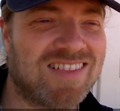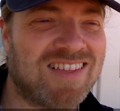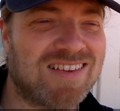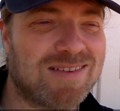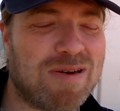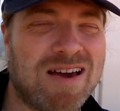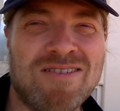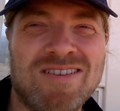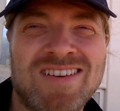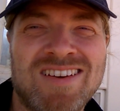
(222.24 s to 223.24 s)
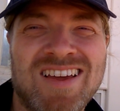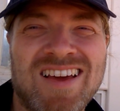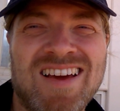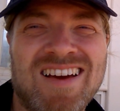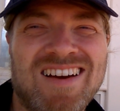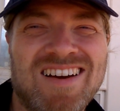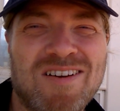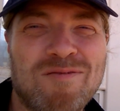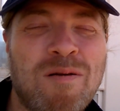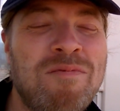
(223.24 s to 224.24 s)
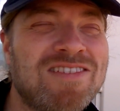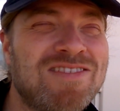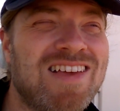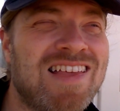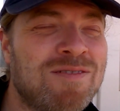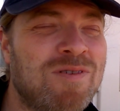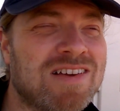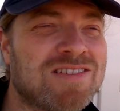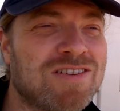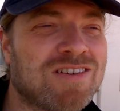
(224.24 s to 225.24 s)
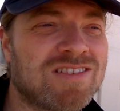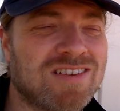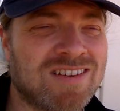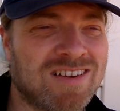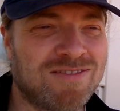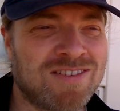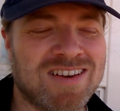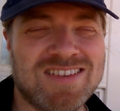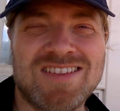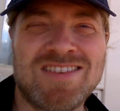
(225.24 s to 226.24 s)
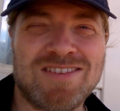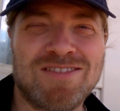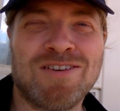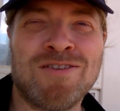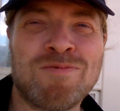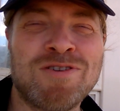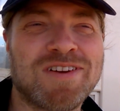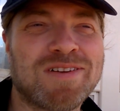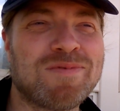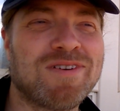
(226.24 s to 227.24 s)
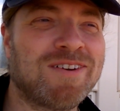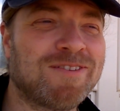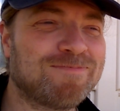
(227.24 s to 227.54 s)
thing's about, and I mean, it's in a way it's good because it kind of ties into the whole project, but